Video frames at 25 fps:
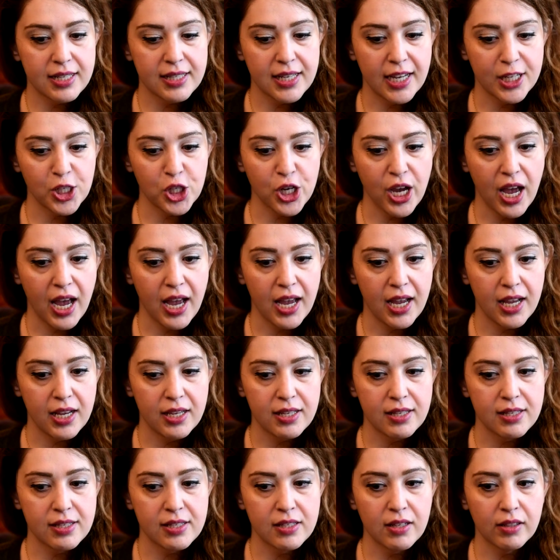such
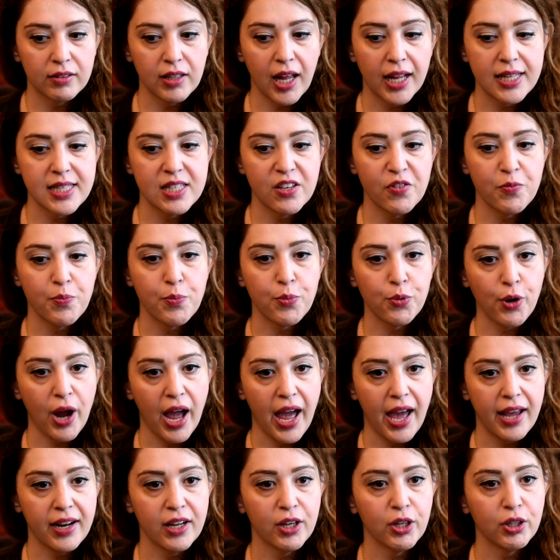as lots of
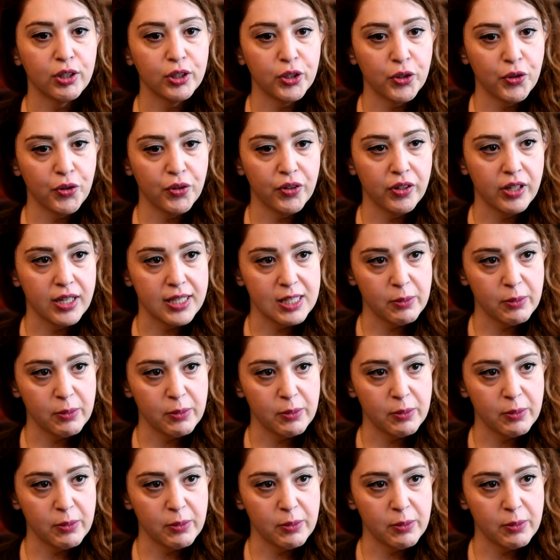bread and gluten,